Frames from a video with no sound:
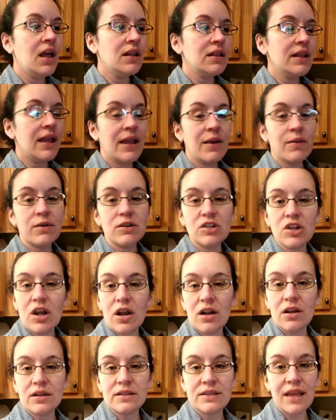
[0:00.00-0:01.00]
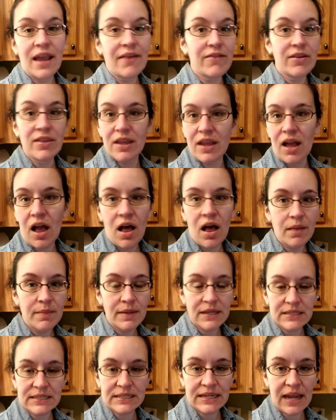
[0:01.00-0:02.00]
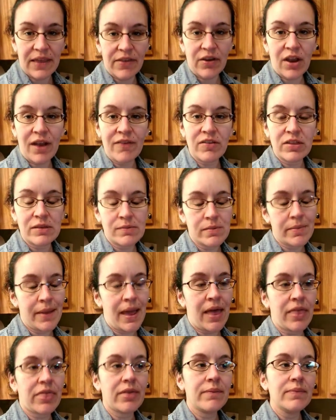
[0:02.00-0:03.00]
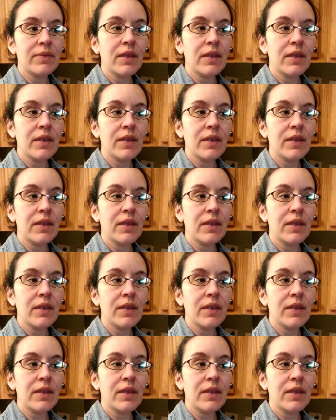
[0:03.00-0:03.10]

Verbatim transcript: language arts, everything all mixed together, everything but math.